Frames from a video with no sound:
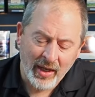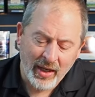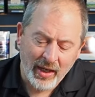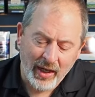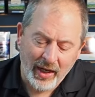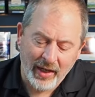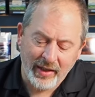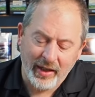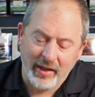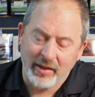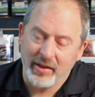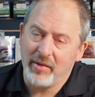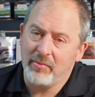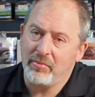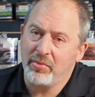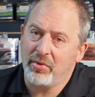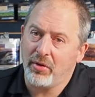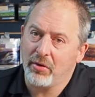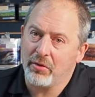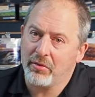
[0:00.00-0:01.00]
and I did
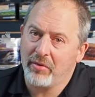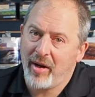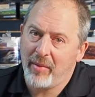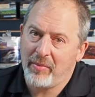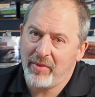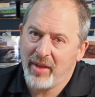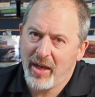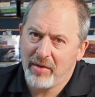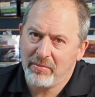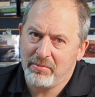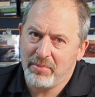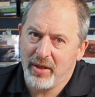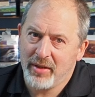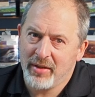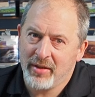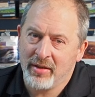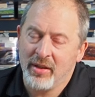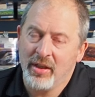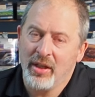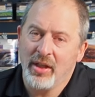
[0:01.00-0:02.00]
program that
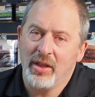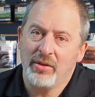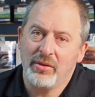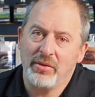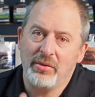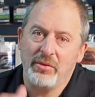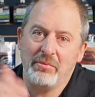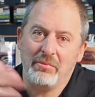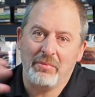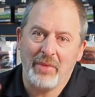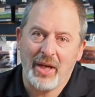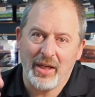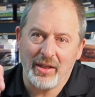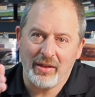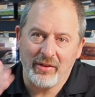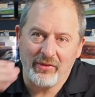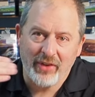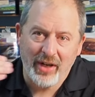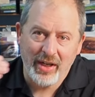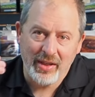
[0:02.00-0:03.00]
button to
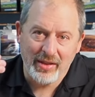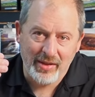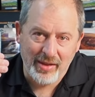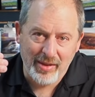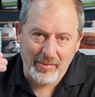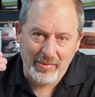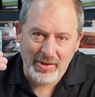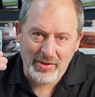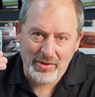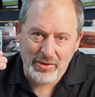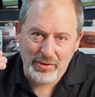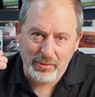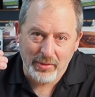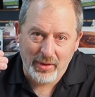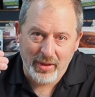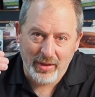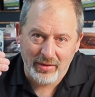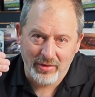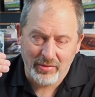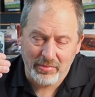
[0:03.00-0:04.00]
magnify the image to
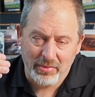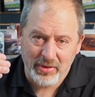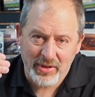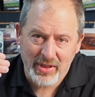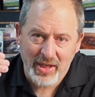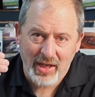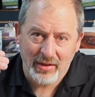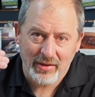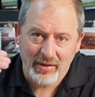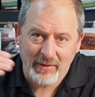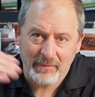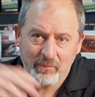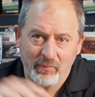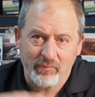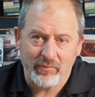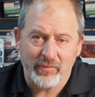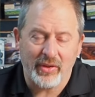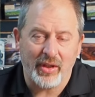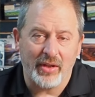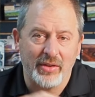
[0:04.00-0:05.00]
100%.
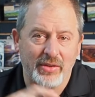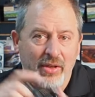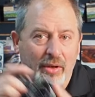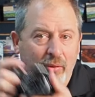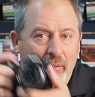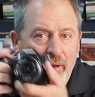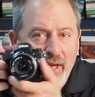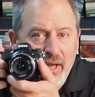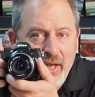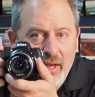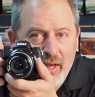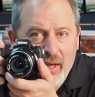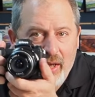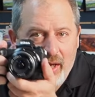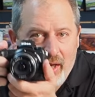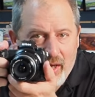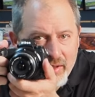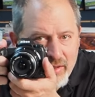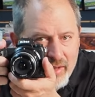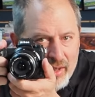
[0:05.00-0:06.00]
So
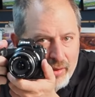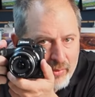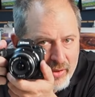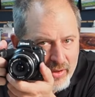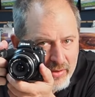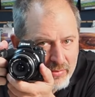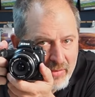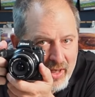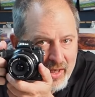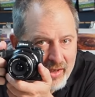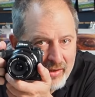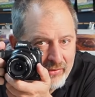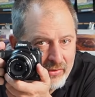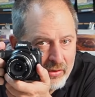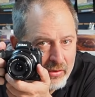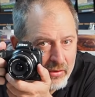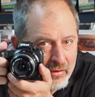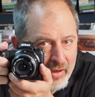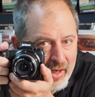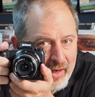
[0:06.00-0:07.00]
as I was making
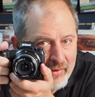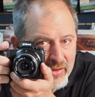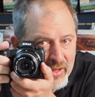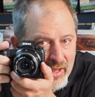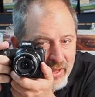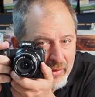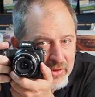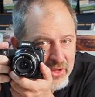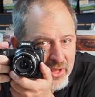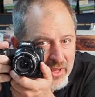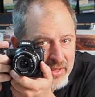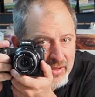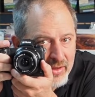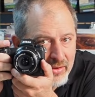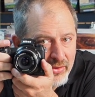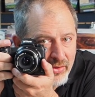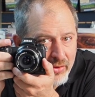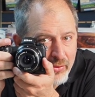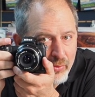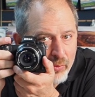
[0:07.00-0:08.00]
photographs, it was just
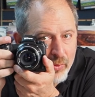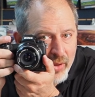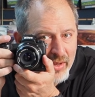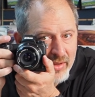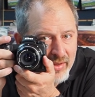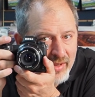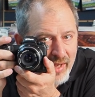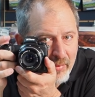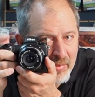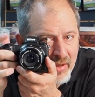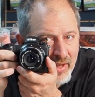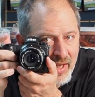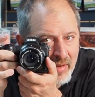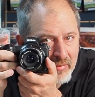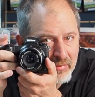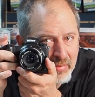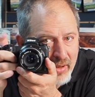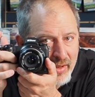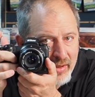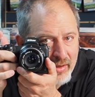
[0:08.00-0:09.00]
took one tap of
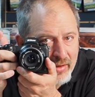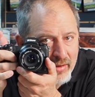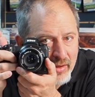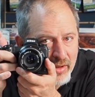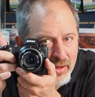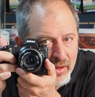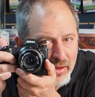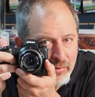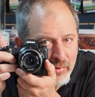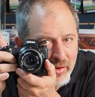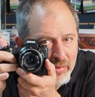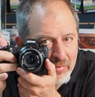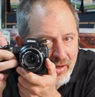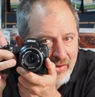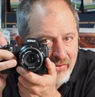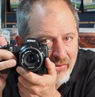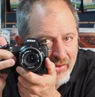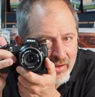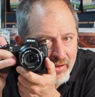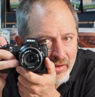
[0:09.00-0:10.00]
that button with my
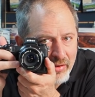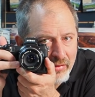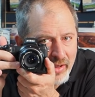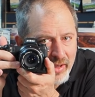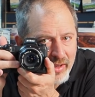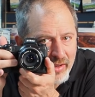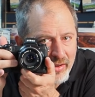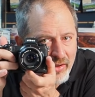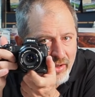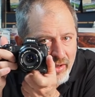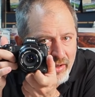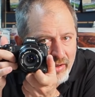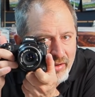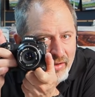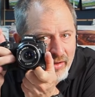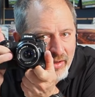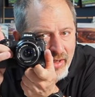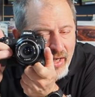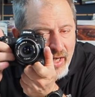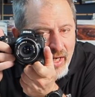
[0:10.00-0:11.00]
finger right in there.
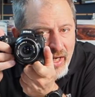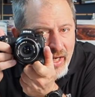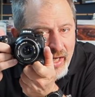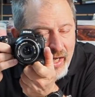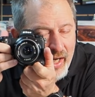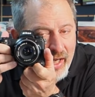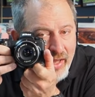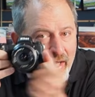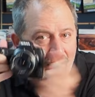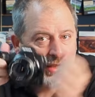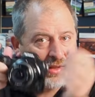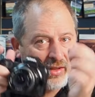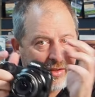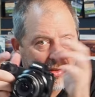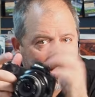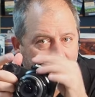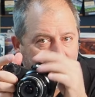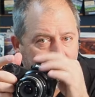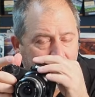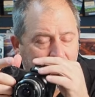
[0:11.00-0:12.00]
And then
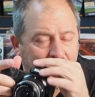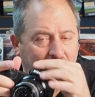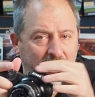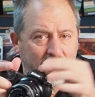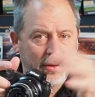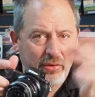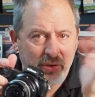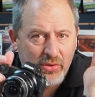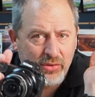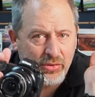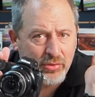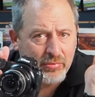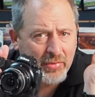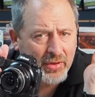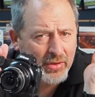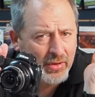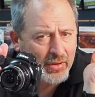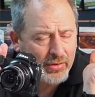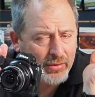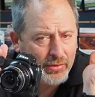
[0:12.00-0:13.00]
the viewfinder
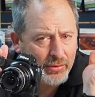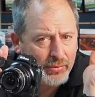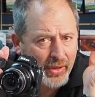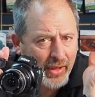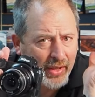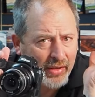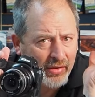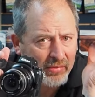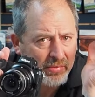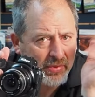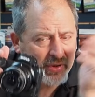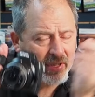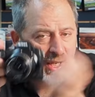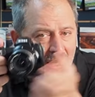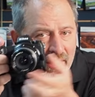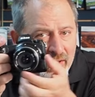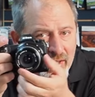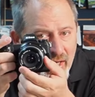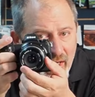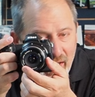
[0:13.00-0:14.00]
zoomed to
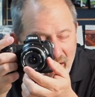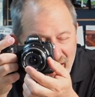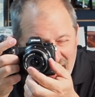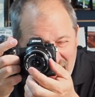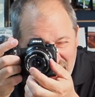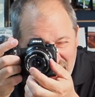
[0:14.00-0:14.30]
100%, and I